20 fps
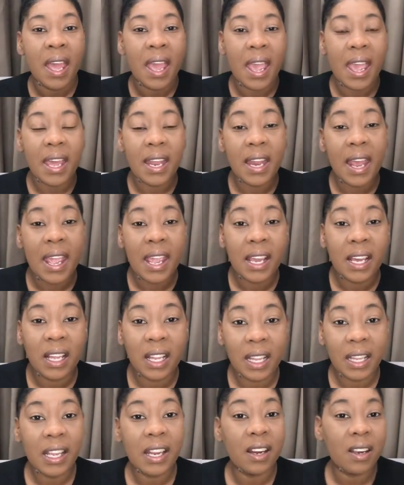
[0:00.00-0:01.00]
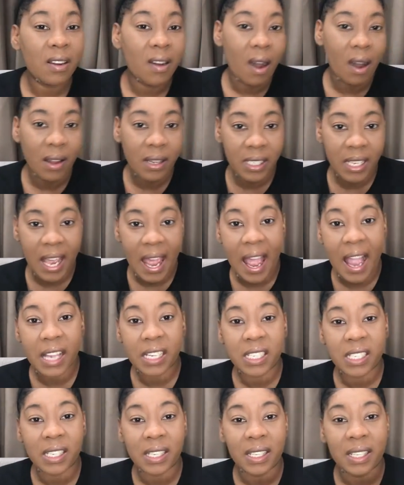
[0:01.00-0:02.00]
and a clear call to
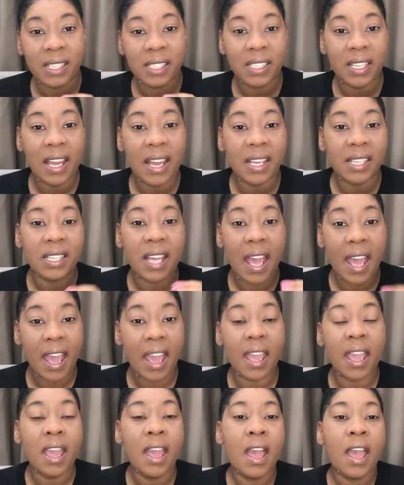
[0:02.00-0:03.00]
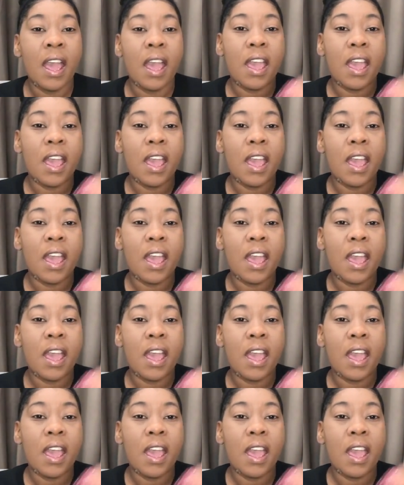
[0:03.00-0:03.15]
action that says, hey,